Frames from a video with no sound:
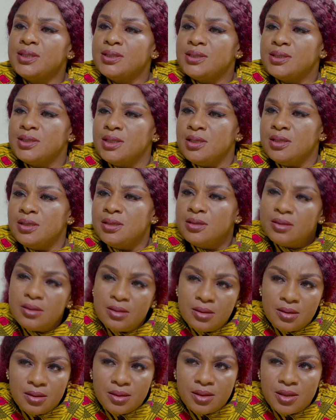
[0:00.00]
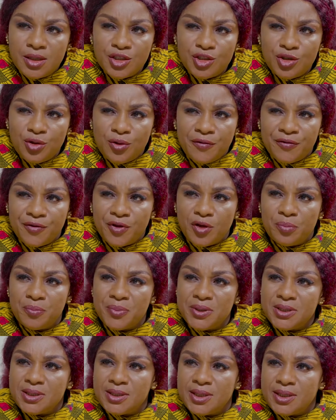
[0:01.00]
is the nature of your
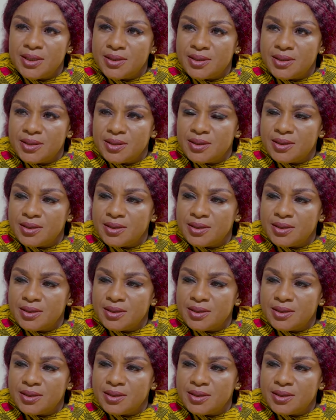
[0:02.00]
business?